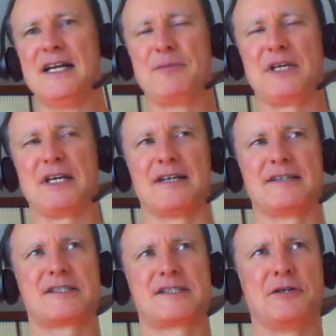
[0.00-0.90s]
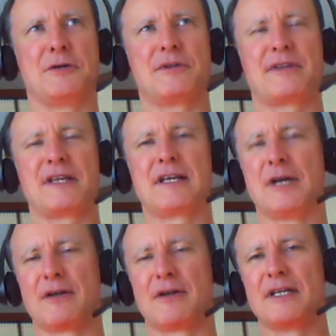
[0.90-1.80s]
Because, you think
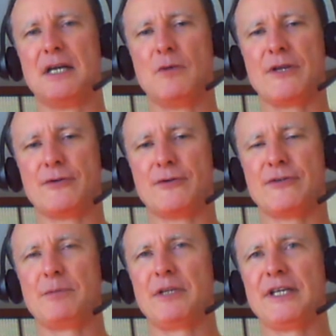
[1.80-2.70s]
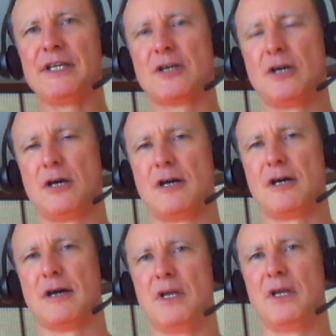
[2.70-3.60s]
about it, when you're deeply
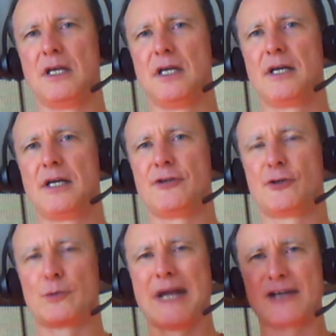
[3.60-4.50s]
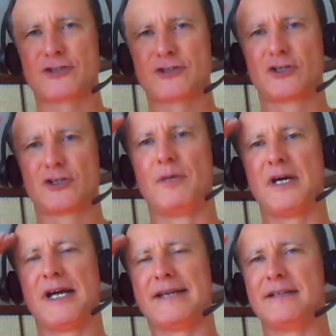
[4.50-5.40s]
calm, your rational
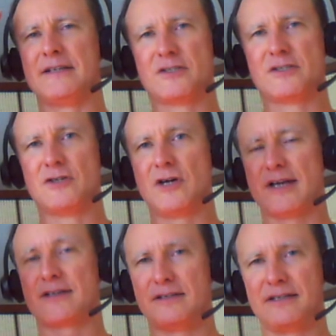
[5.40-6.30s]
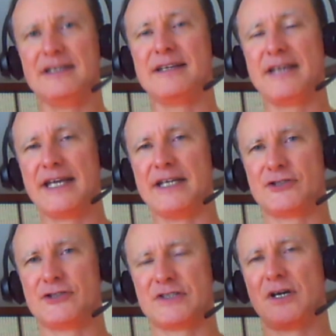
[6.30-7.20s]
mind is not
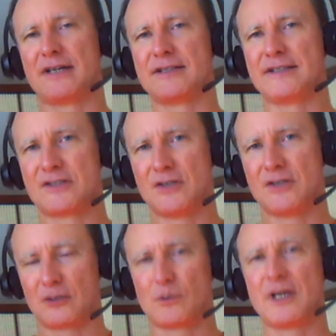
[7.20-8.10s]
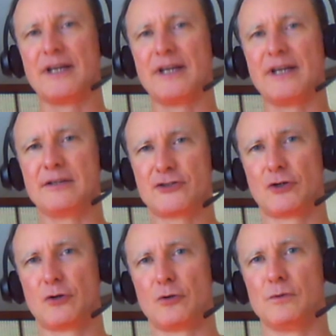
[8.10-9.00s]
engaged. It's not running the
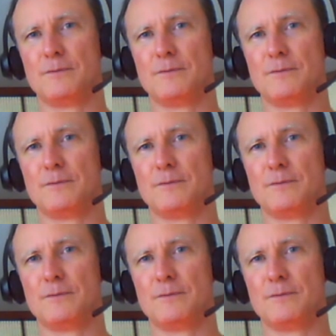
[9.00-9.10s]
show.